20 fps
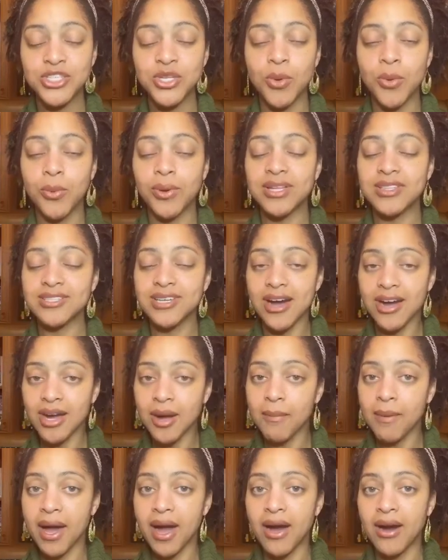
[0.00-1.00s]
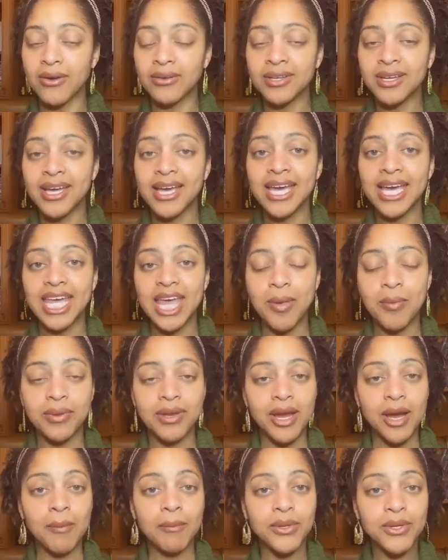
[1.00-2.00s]
So when we talk about
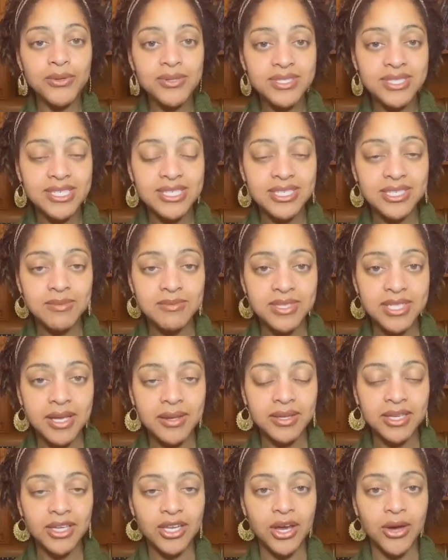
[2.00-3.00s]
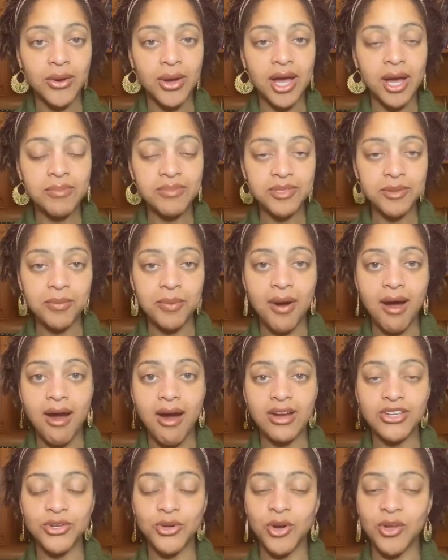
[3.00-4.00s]
keeping our immune systems, you know, up to
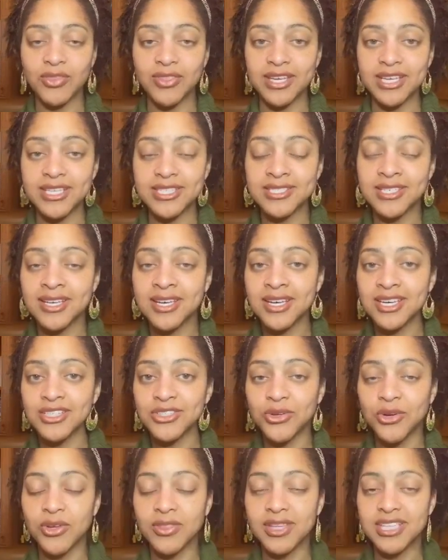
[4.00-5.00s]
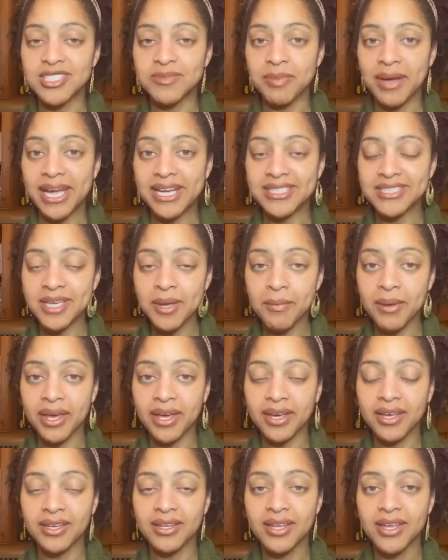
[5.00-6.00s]
par during this
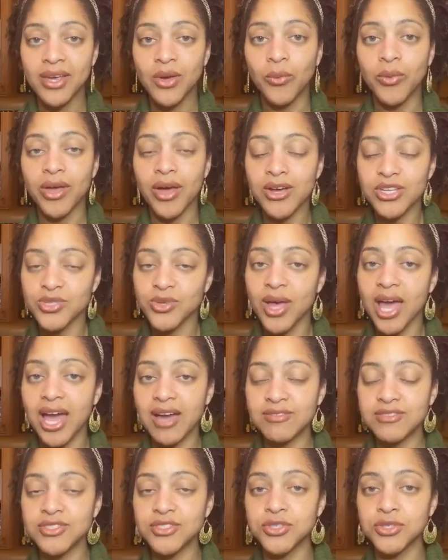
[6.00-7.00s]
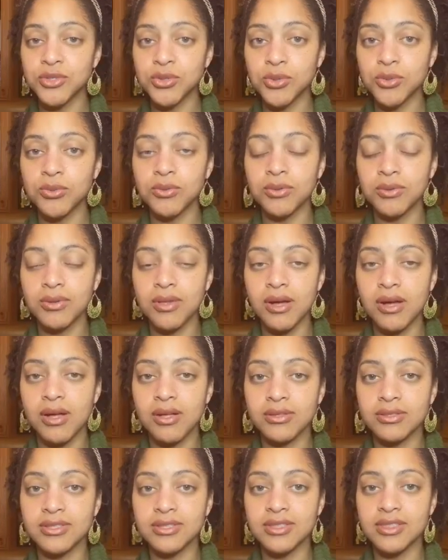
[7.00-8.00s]
pandemic, we also have to
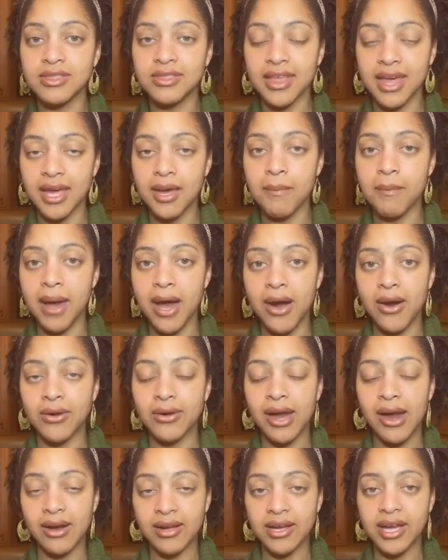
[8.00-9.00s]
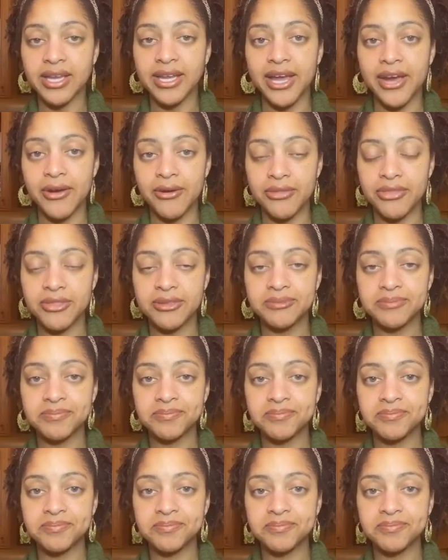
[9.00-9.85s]
think about our gut health